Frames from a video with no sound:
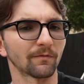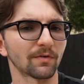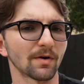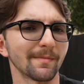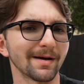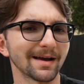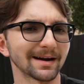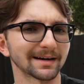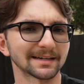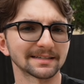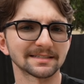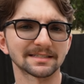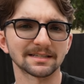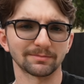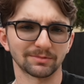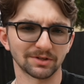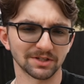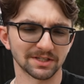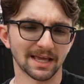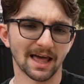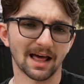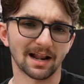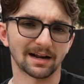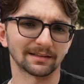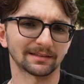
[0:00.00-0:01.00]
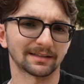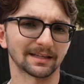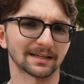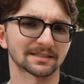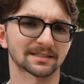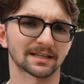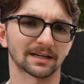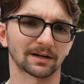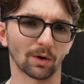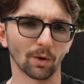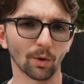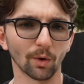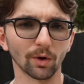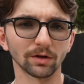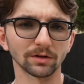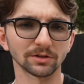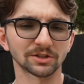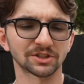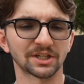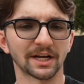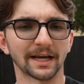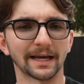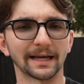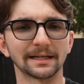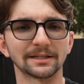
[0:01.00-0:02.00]
For maintenance, I'm just counting things like oil
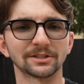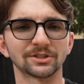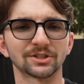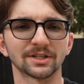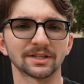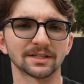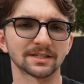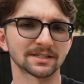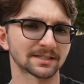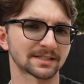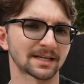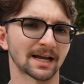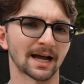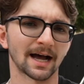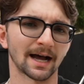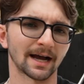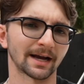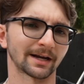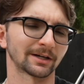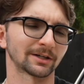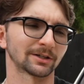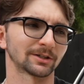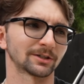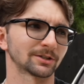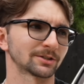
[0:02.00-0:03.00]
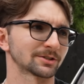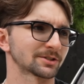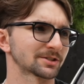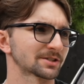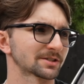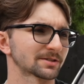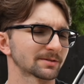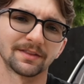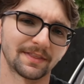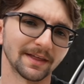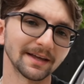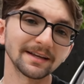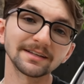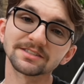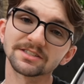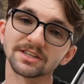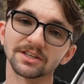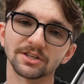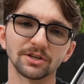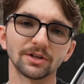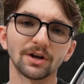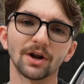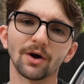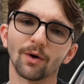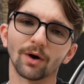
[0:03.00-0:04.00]
changes, tires, things
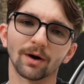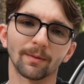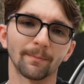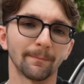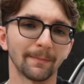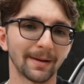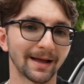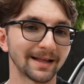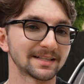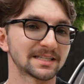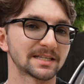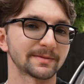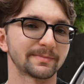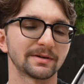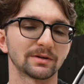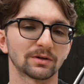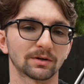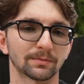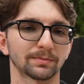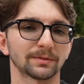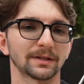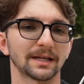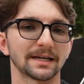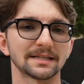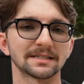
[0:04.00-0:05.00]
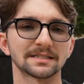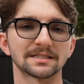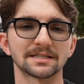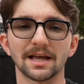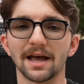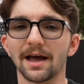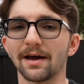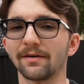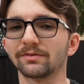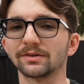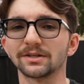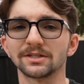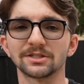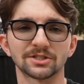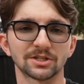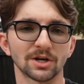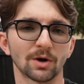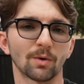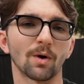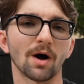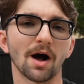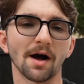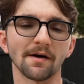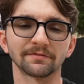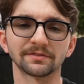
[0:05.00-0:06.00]
that, you know, are meant to be replaced every
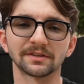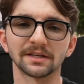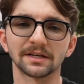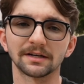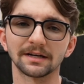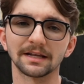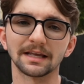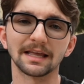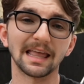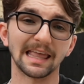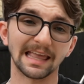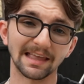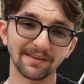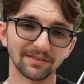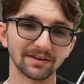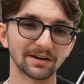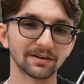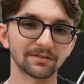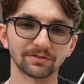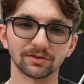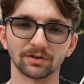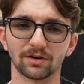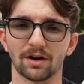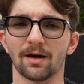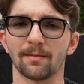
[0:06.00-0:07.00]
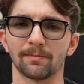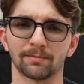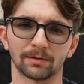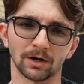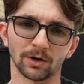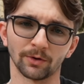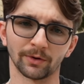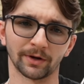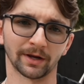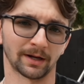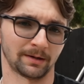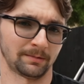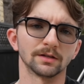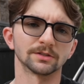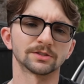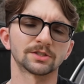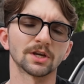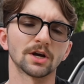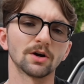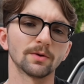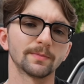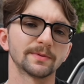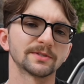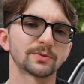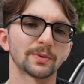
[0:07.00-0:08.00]
so often, even if they're not broken.
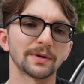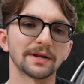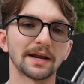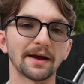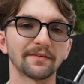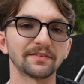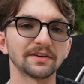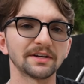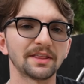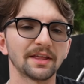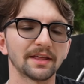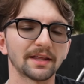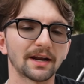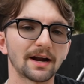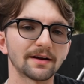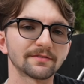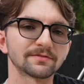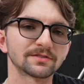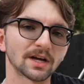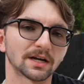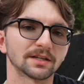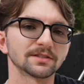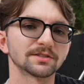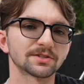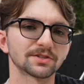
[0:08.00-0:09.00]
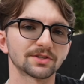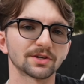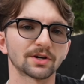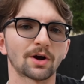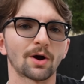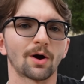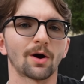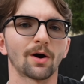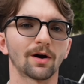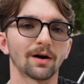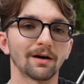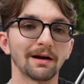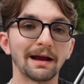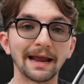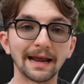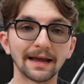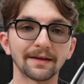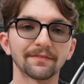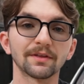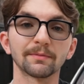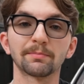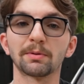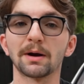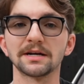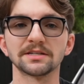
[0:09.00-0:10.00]
So between everything that I've done to the car
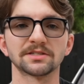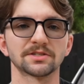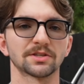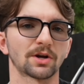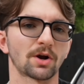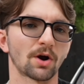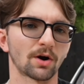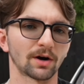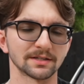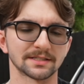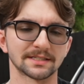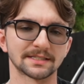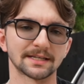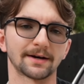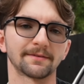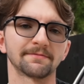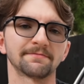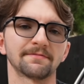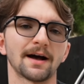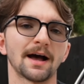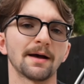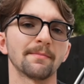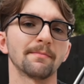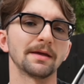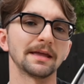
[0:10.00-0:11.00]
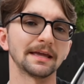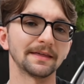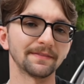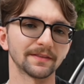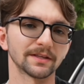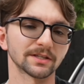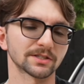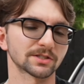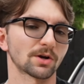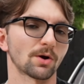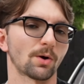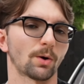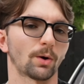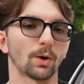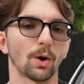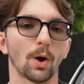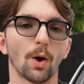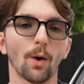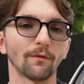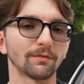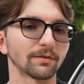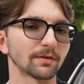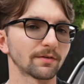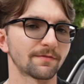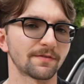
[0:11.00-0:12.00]
and the price of the car itself, I'm in this car
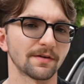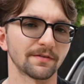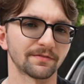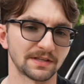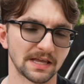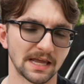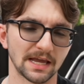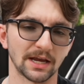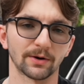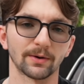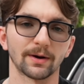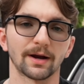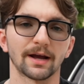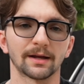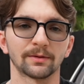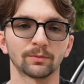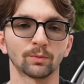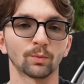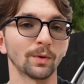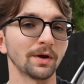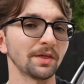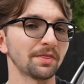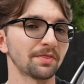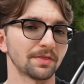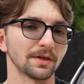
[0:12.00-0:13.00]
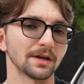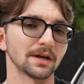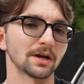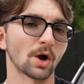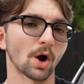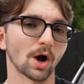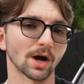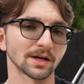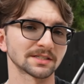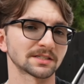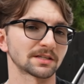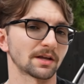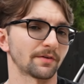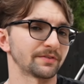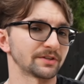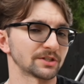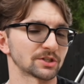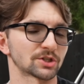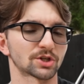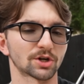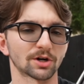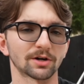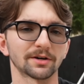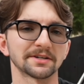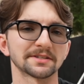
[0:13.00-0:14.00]
over 15 grand with the cost of
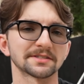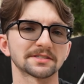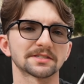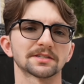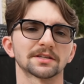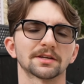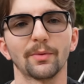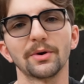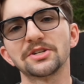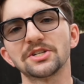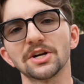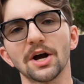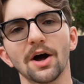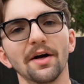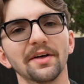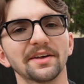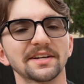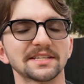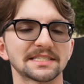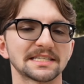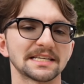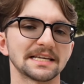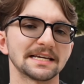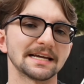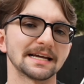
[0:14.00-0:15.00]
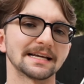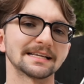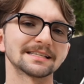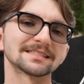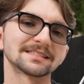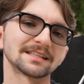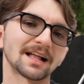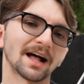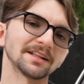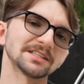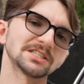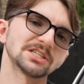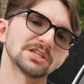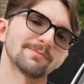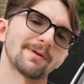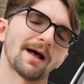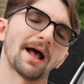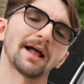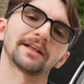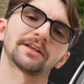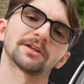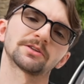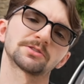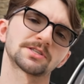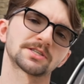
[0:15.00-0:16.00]
insurance, which honestly is not too
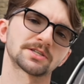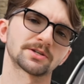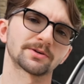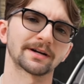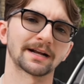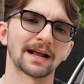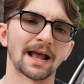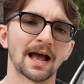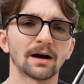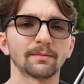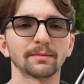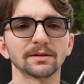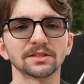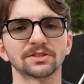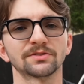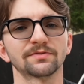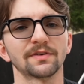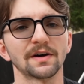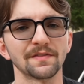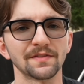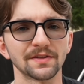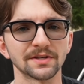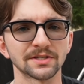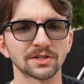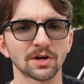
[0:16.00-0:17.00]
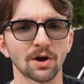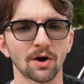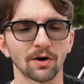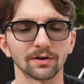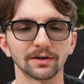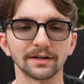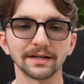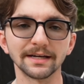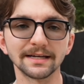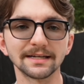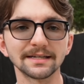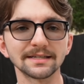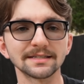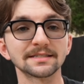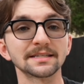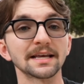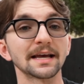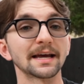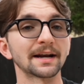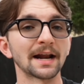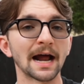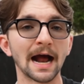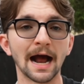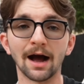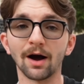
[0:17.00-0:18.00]
bad considering how much fun this car is
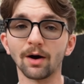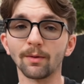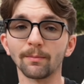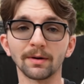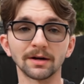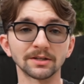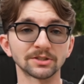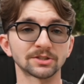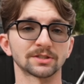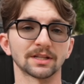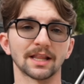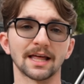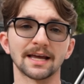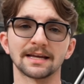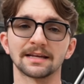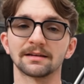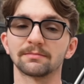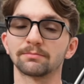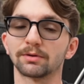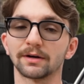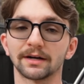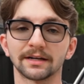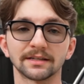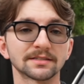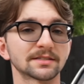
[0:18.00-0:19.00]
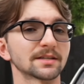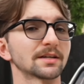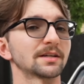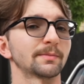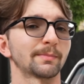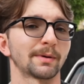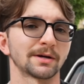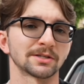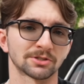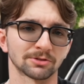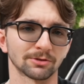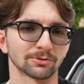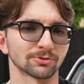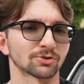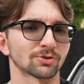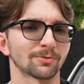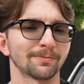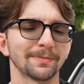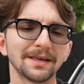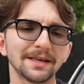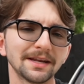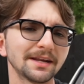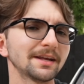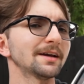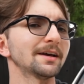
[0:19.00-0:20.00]
and how much light it brings into my social
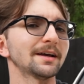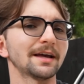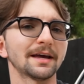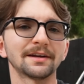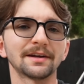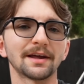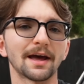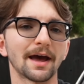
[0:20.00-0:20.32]
media and